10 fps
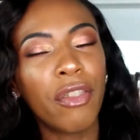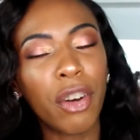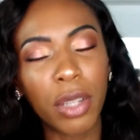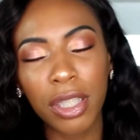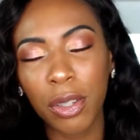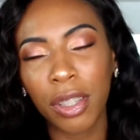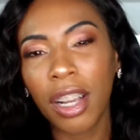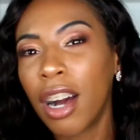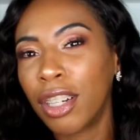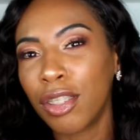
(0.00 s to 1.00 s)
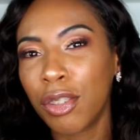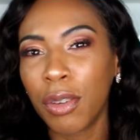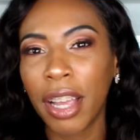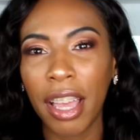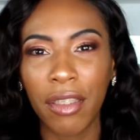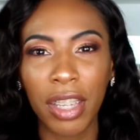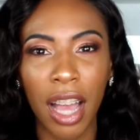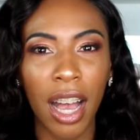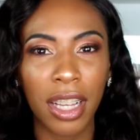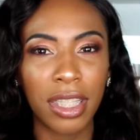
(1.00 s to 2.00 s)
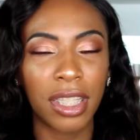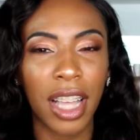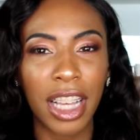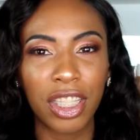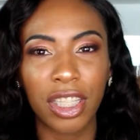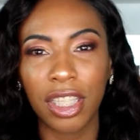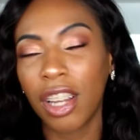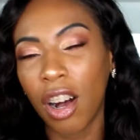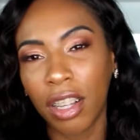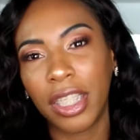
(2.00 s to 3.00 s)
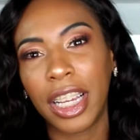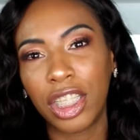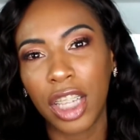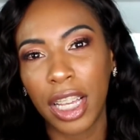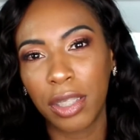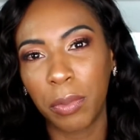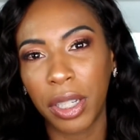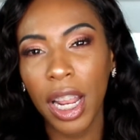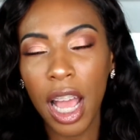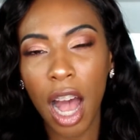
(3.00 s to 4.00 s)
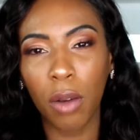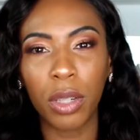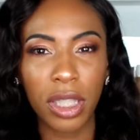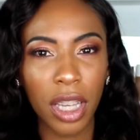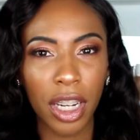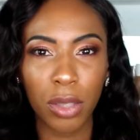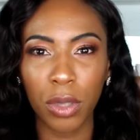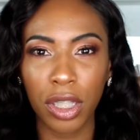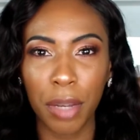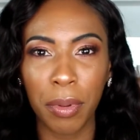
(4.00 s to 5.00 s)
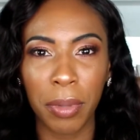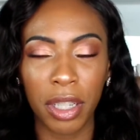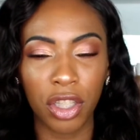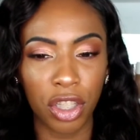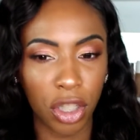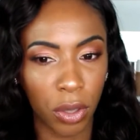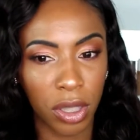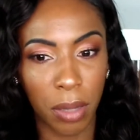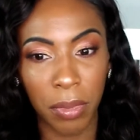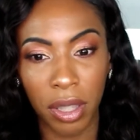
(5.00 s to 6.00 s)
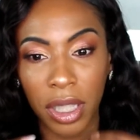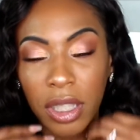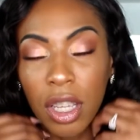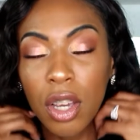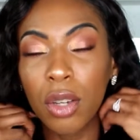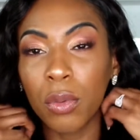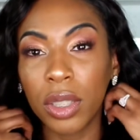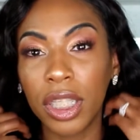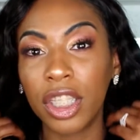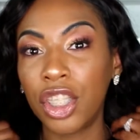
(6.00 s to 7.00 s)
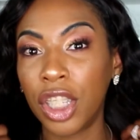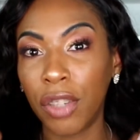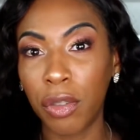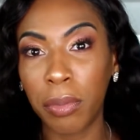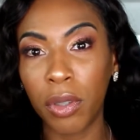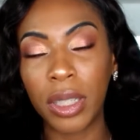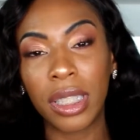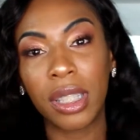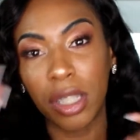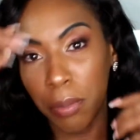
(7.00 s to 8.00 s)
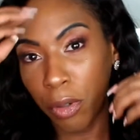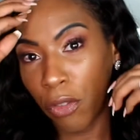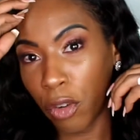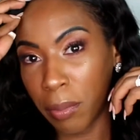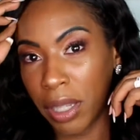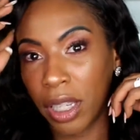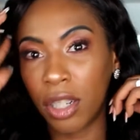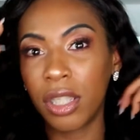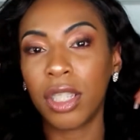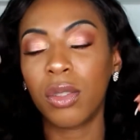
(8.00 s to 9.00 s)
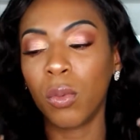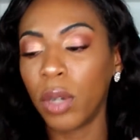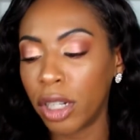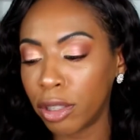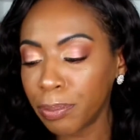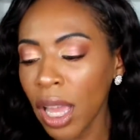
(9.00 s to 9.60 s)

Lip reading: focusing on the contour, heavy eyes, lashes, and all that jazz, but I wanted to kind of switch it up a bit and just show you something that's really achievable and simple for beginners as well.